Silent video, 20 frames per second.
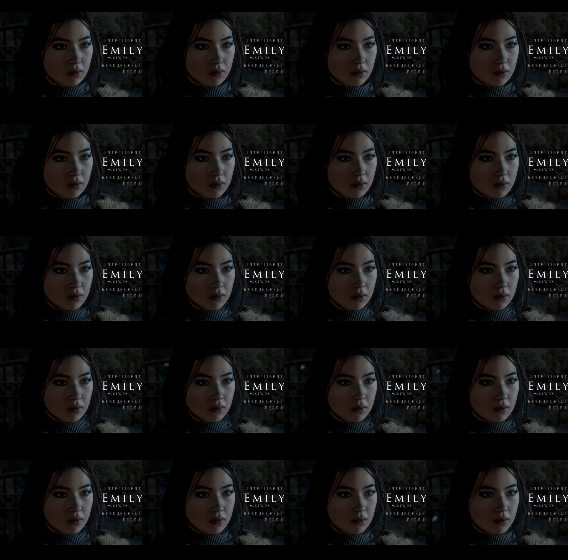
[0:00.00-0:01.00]

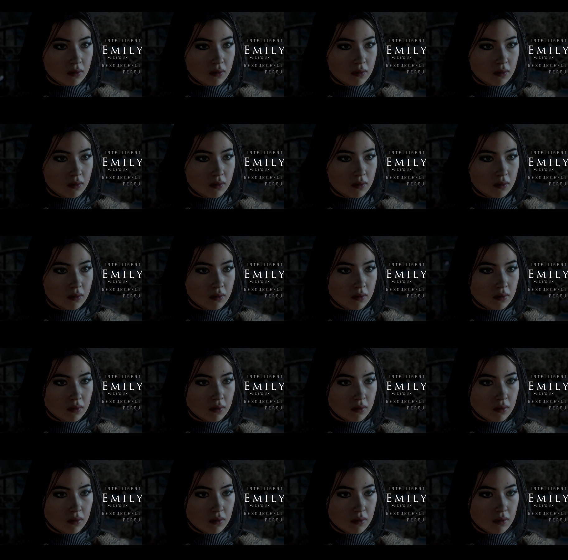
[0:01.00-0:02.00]

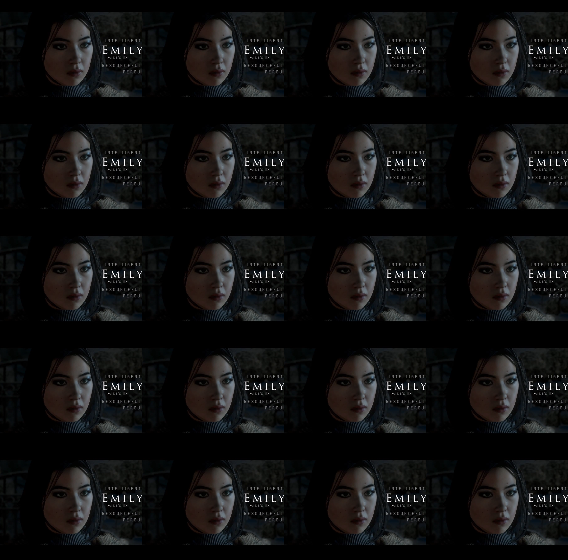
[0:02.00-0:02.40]
(no one is talking)